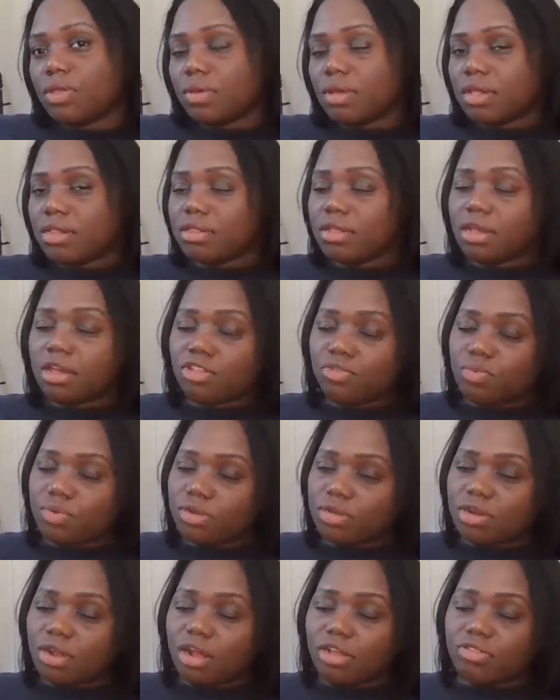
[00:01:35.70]
you end things
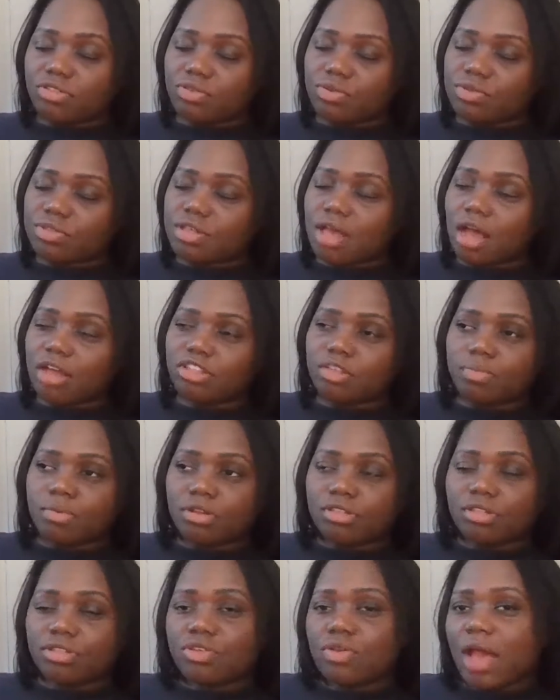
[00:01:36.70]
with a narcissist or toxic person,